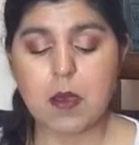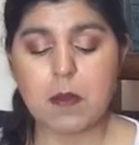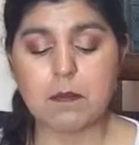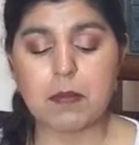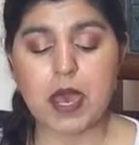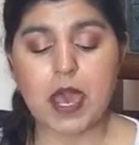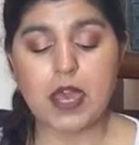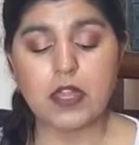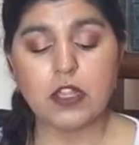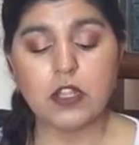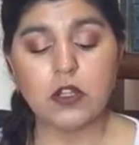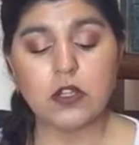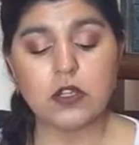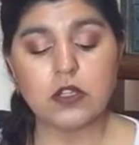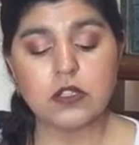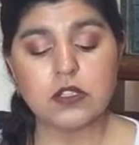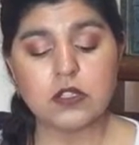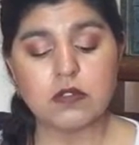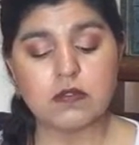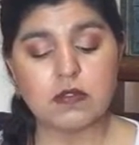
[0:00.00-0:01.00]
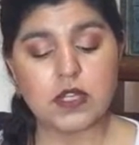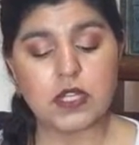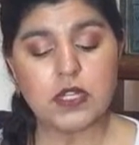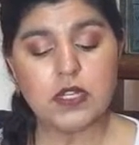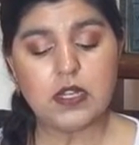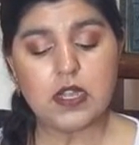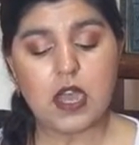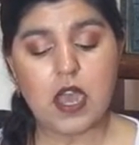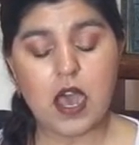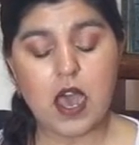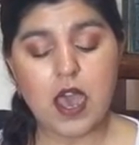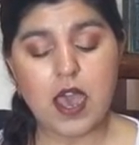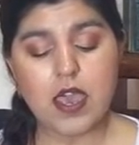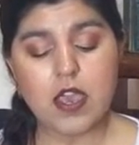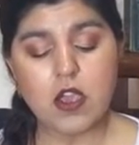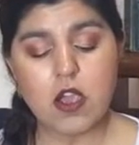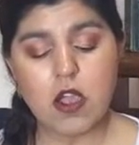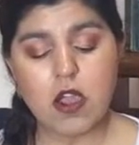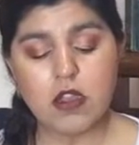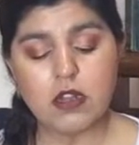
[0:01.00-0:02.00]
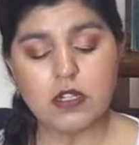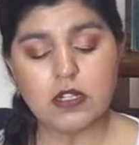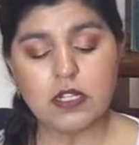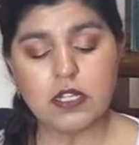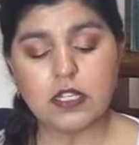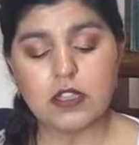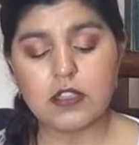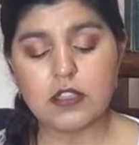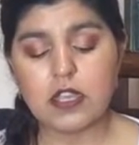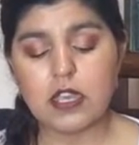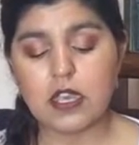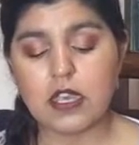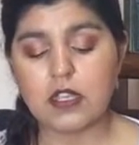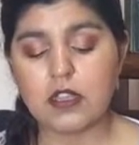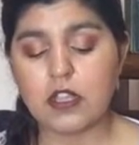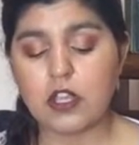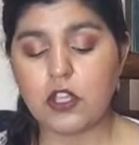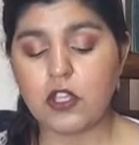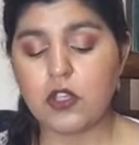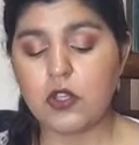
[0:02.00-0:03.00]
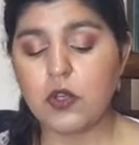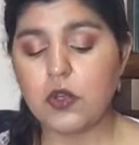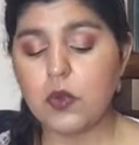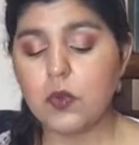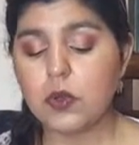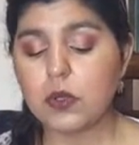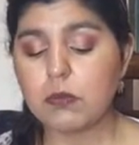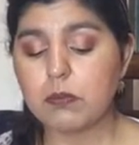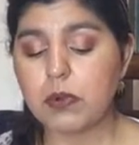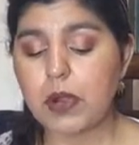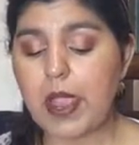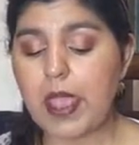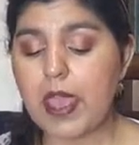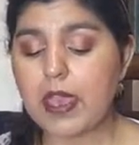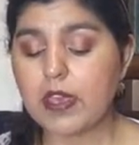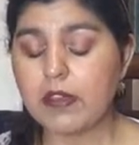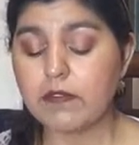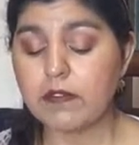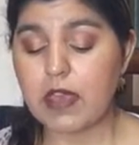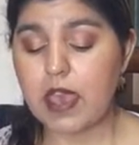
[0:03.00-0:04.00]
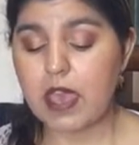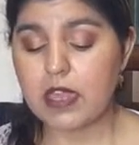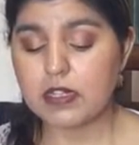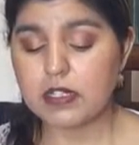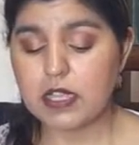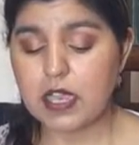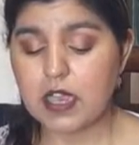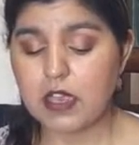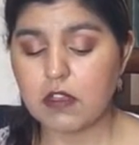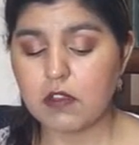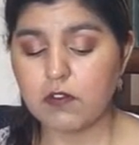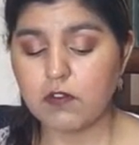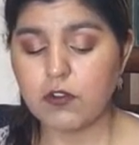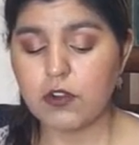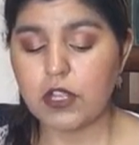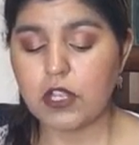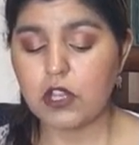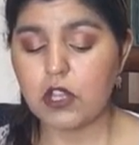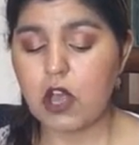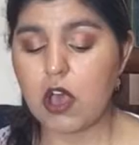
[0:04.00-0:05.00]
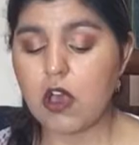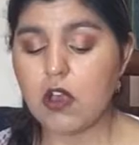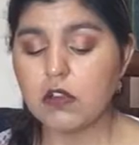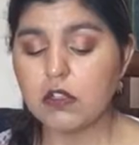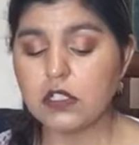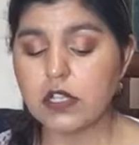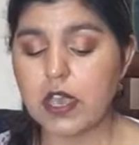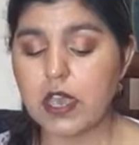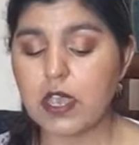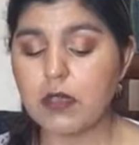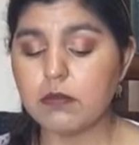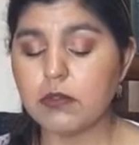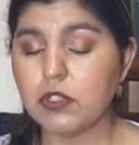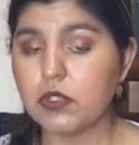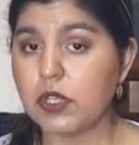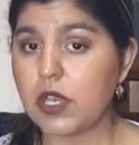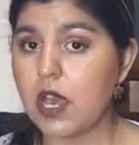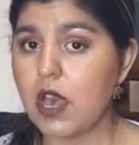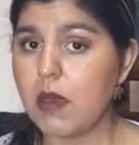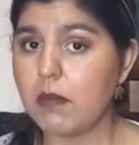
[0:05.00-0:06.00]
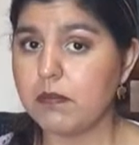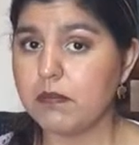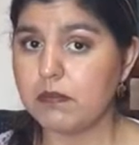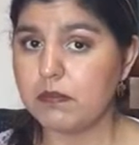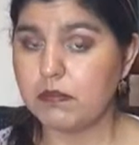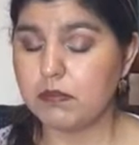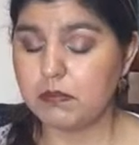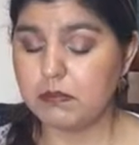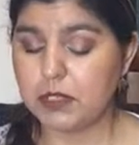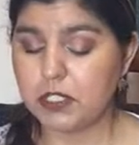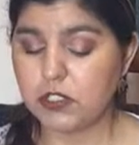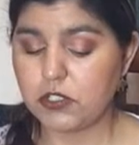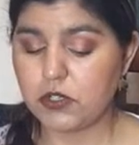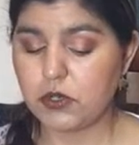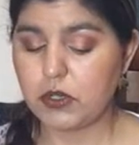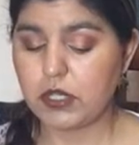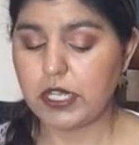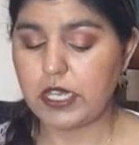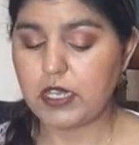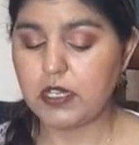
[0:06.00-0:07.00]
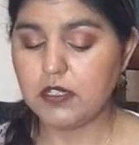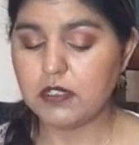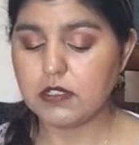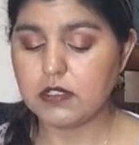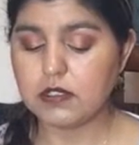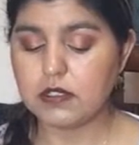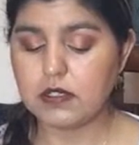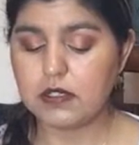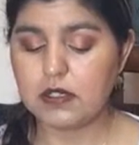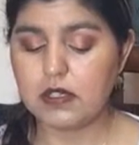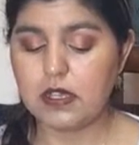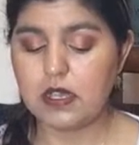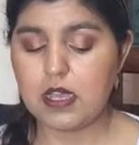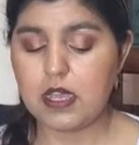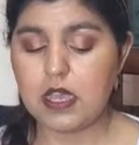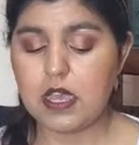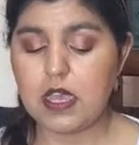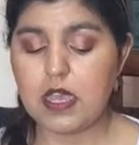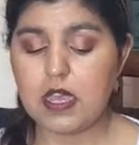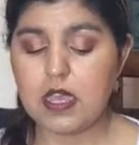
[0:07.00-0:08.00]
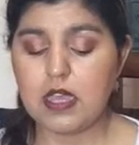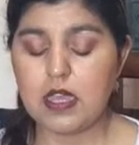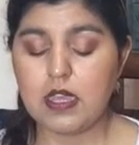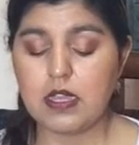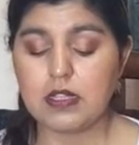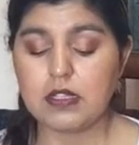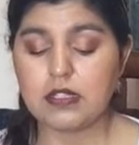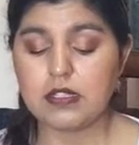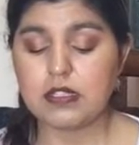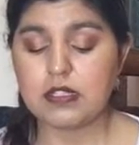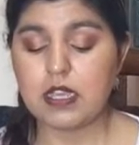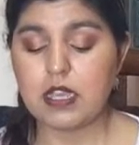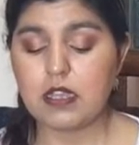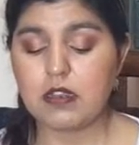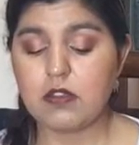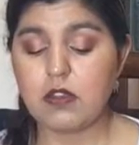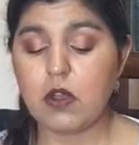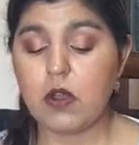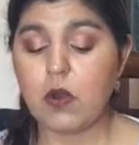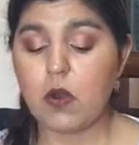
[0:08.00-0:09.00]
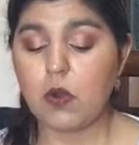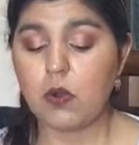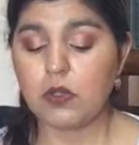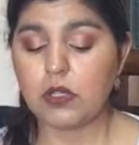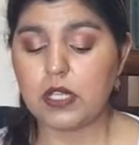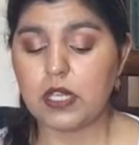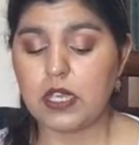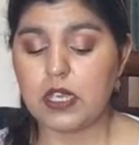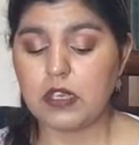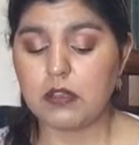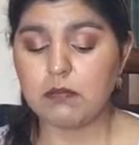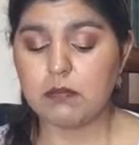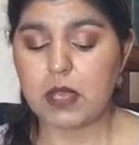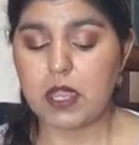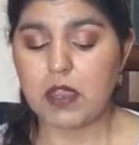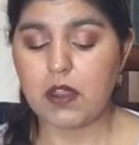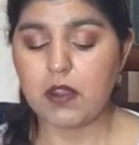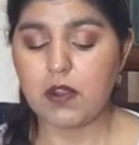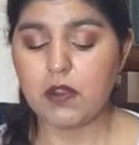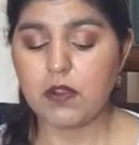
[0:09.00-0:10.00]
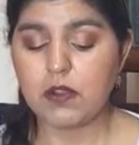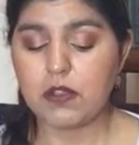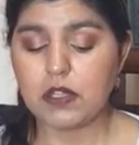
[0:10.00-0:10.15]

"By the looks of it, I hardly think that you will brag of that tail for a long time to come, Mr. Lynx," said Old King Bear